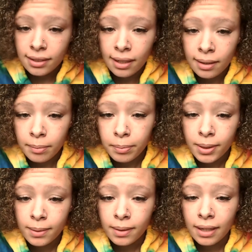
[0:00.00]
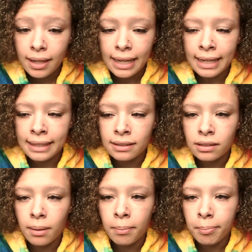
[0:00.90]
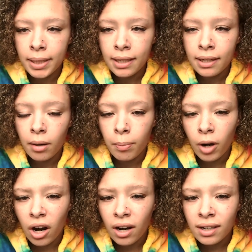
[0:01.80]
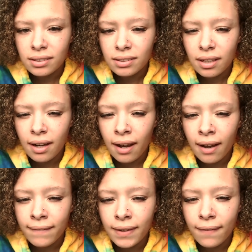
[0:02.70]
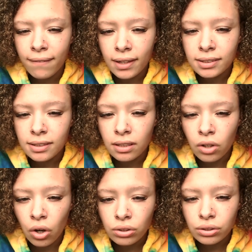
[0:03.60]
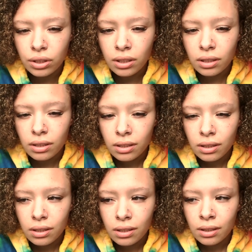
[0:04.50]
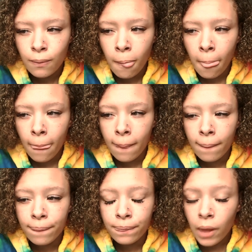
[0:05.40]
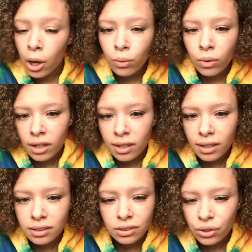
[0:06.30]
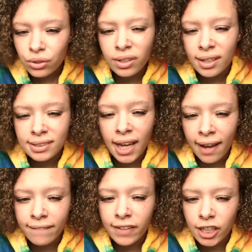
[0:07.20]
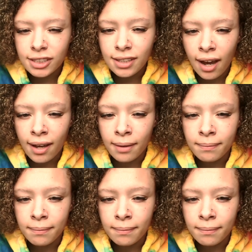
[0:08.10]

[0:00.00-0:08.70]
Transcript: tip is be a part of festy culture. No one is too good to have a good time.